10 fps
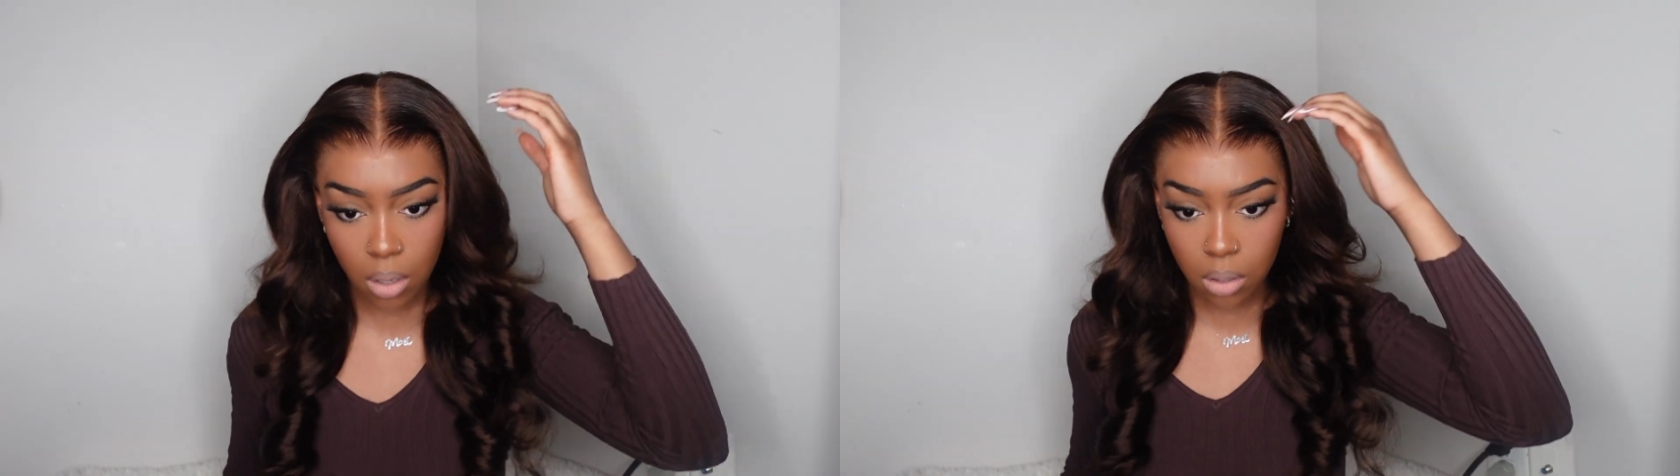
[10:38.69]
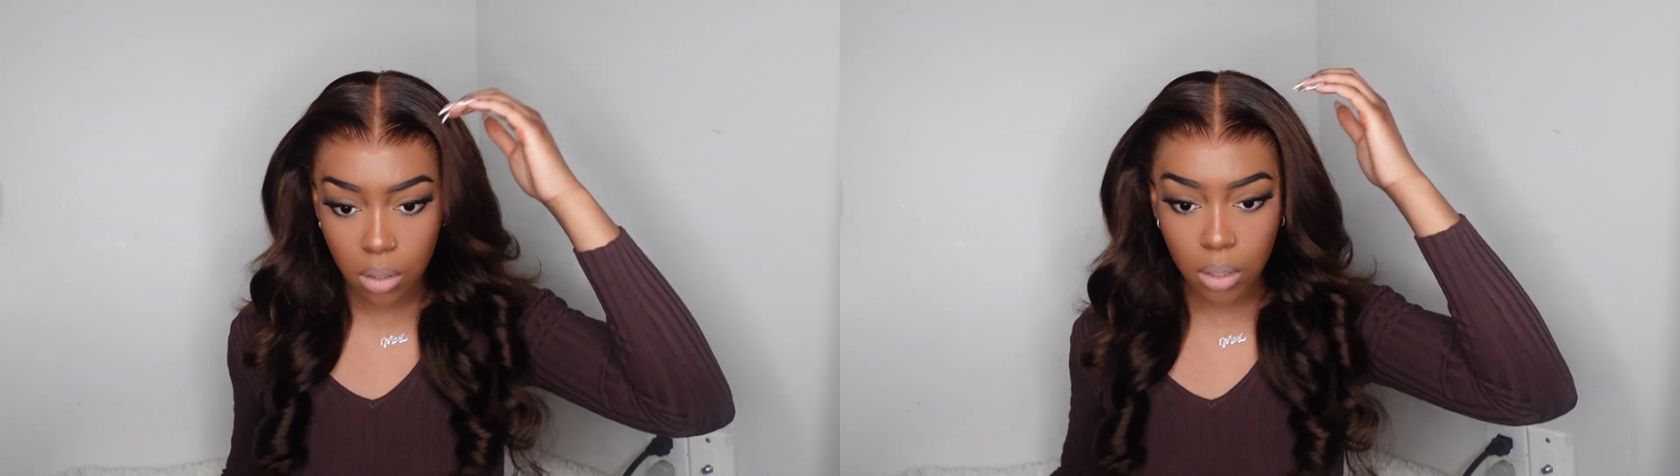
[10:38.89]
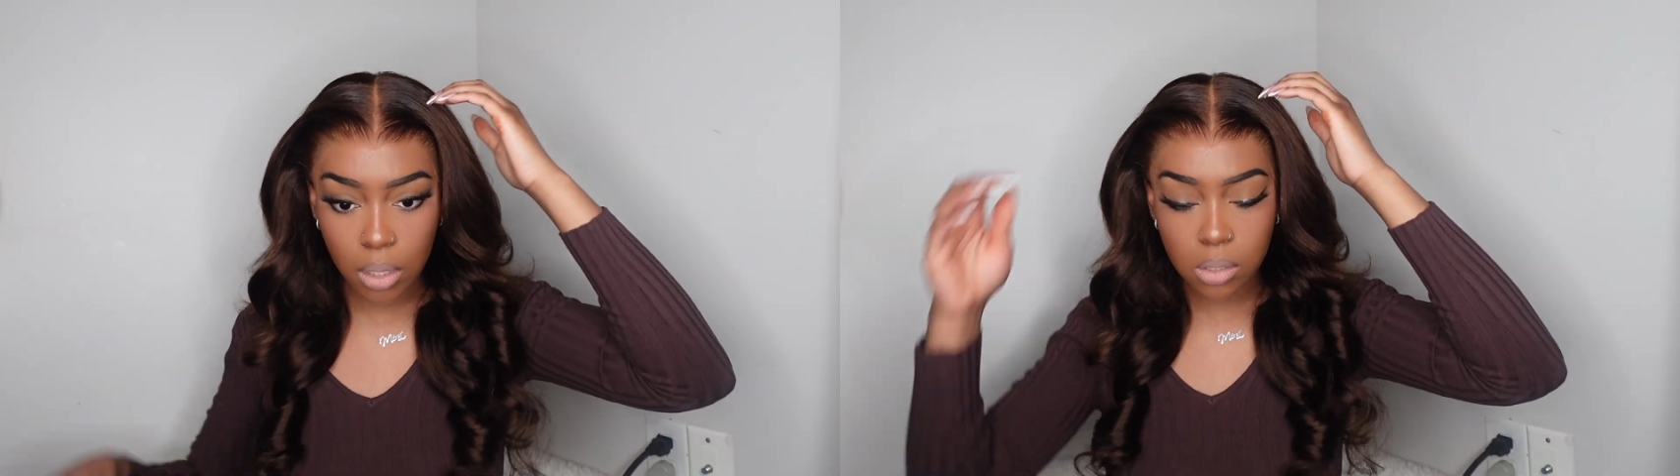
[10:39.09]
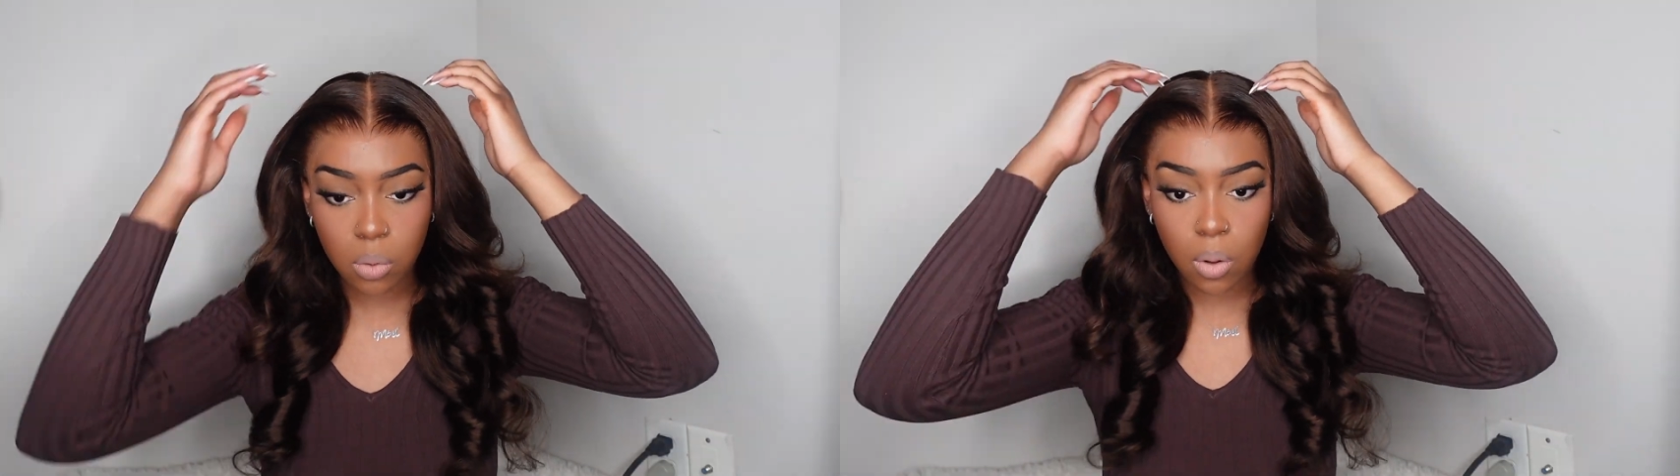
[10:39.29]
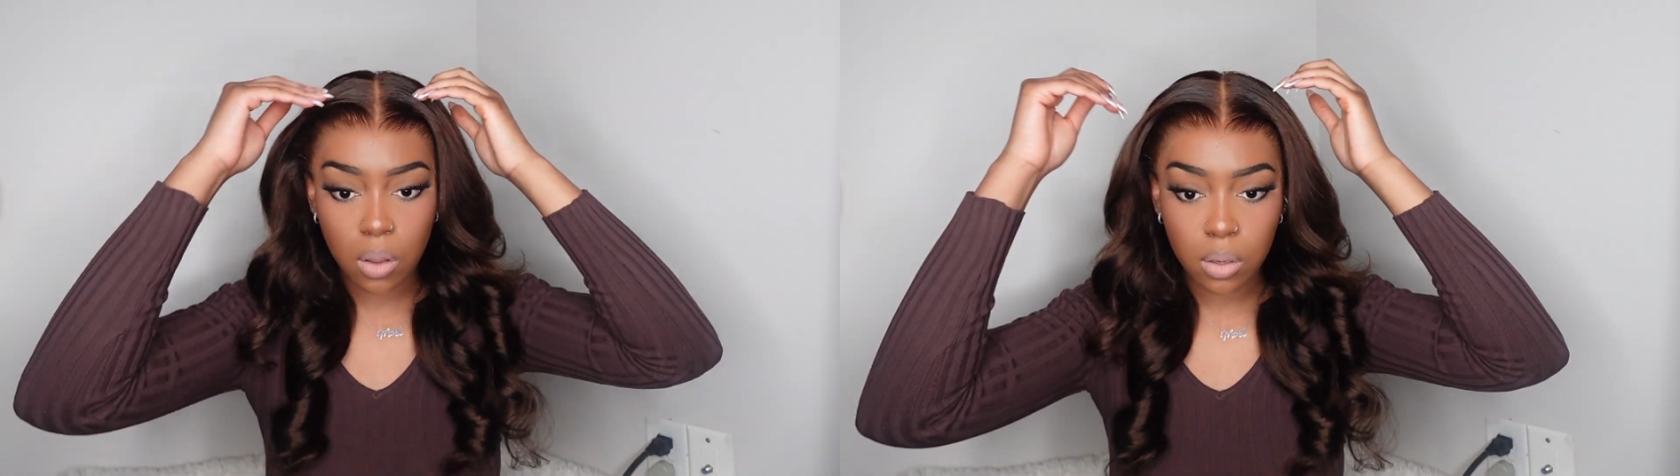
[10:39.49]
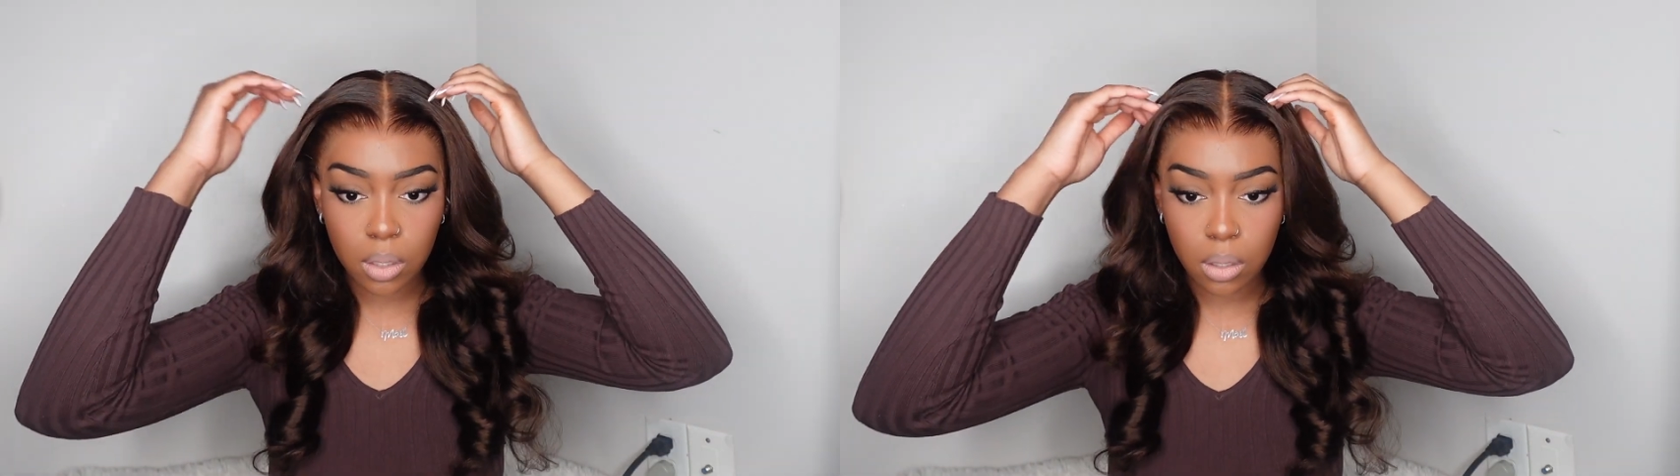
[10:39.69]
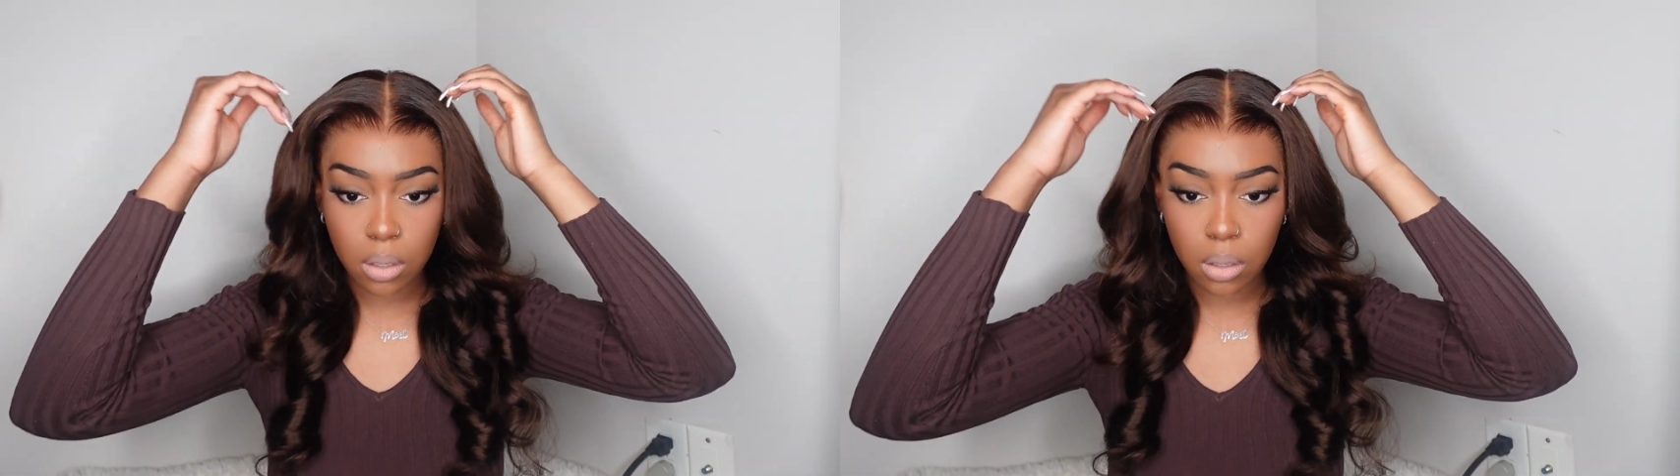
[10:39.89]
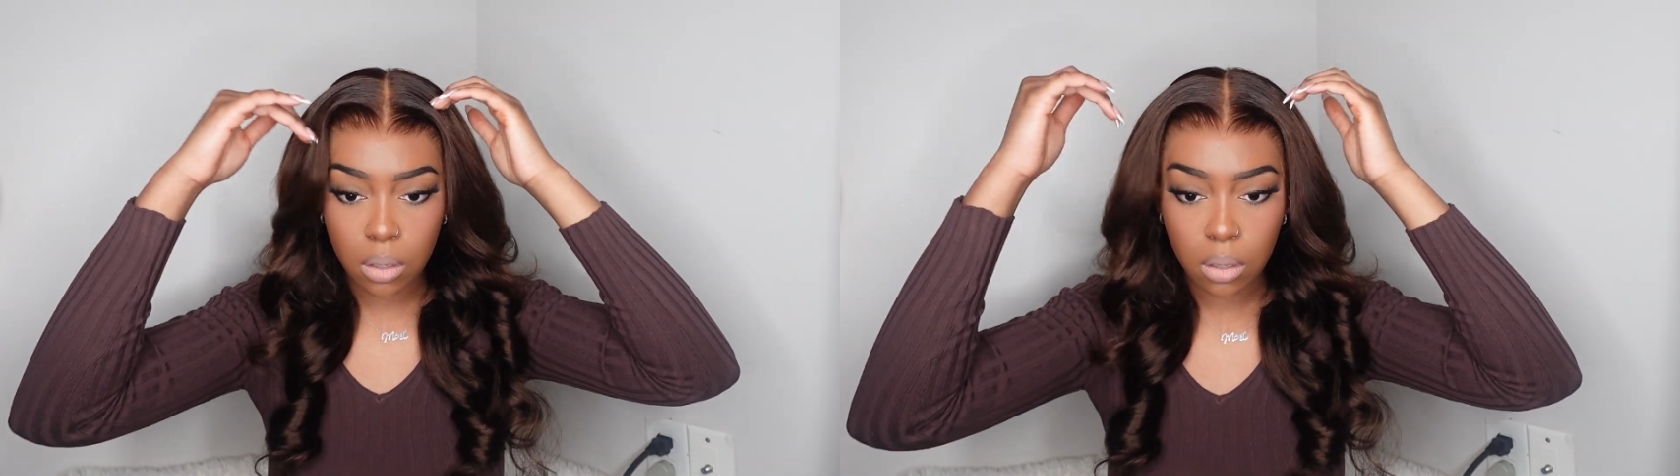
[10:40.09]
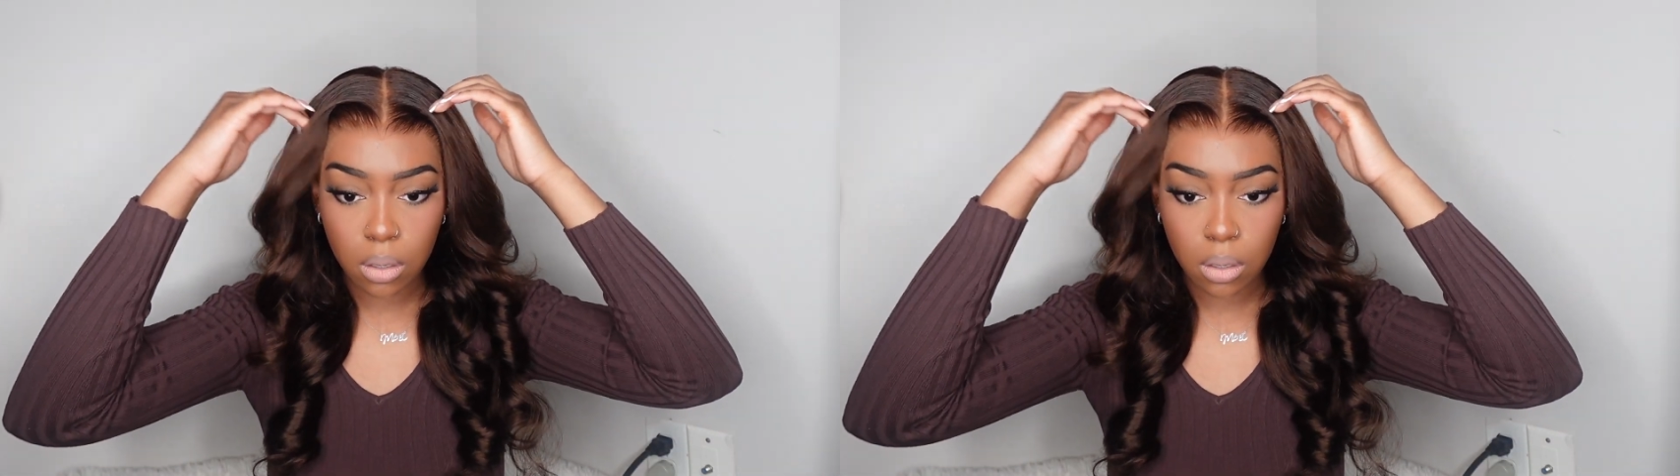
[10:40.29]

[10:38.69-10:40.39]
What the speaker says: the lace quality,